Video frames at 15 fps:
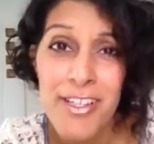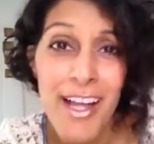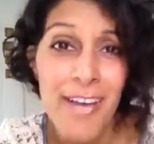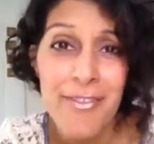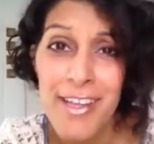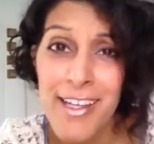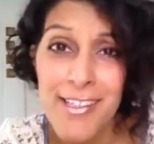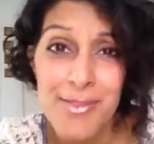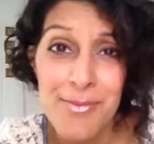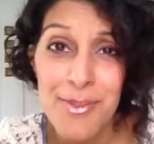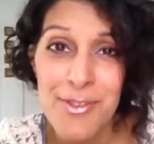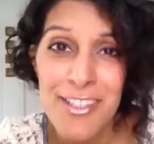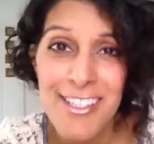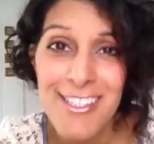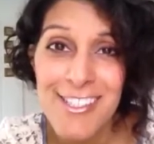I've got some
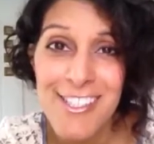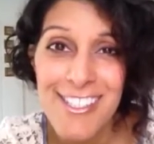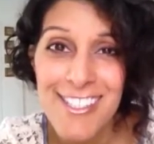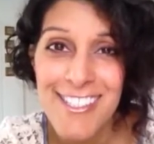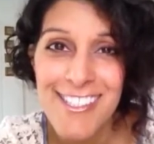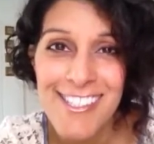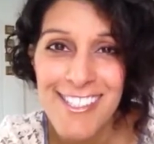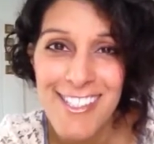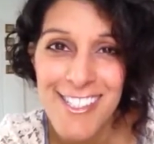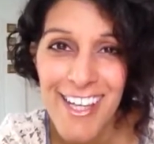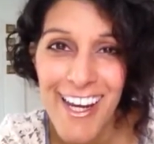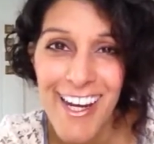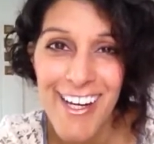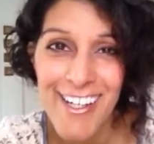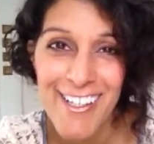unique genius to
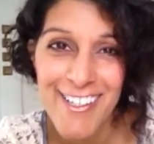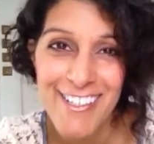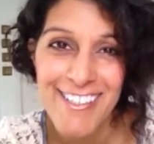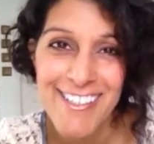share.